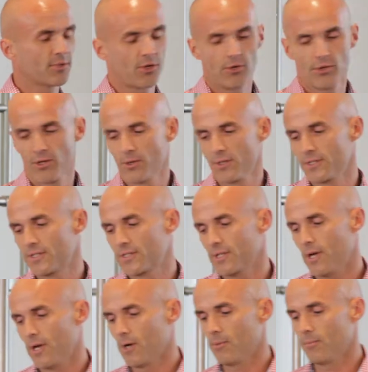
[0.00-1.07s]
So there was,
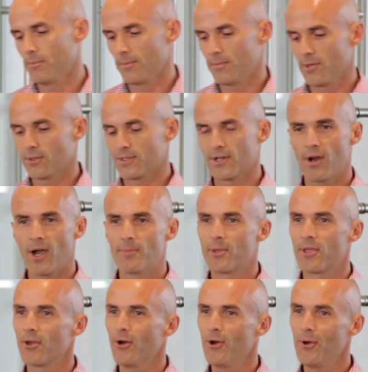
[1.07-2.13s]
um, there was an
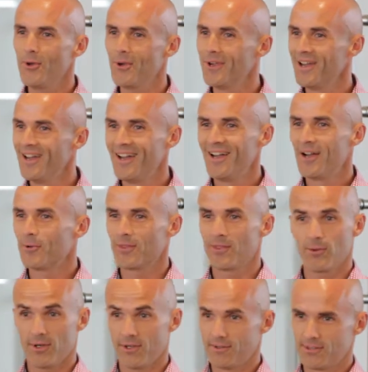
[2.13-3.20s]
IPO when
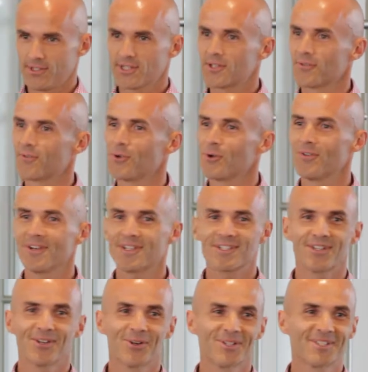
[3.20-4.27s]
there were just a few of us.
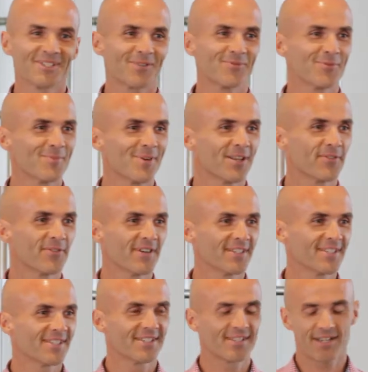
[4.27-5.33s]
I noticed some familiar
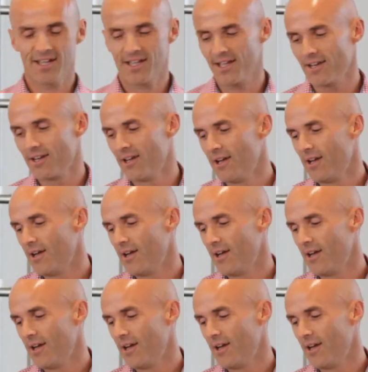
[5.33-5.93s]
faces today.